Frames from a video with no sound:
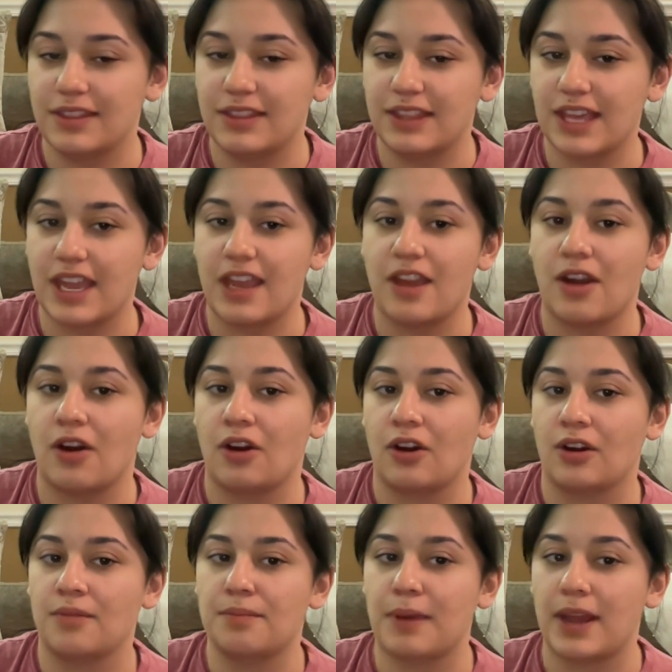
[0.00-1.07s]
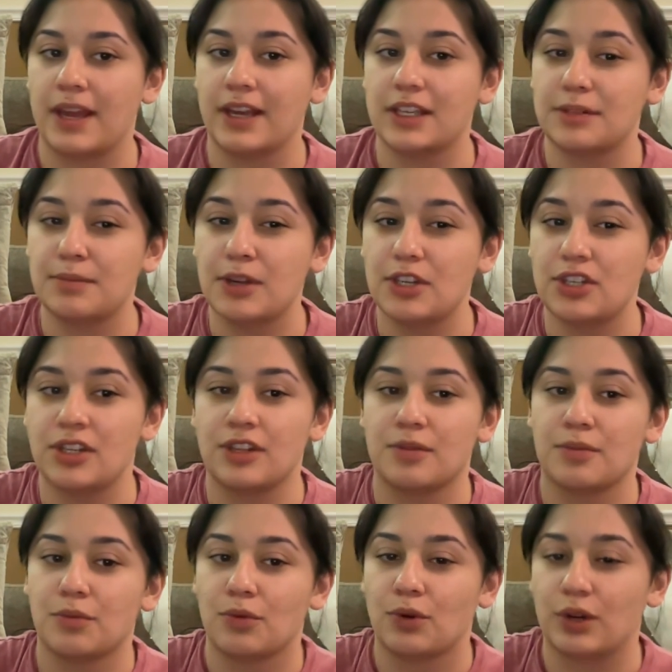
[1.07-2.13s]
they aren't buying as much and they're
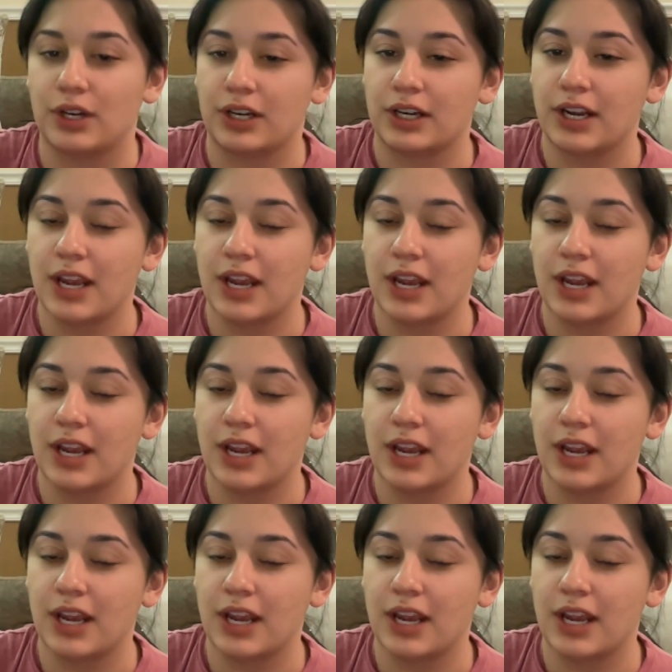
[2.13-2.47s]
more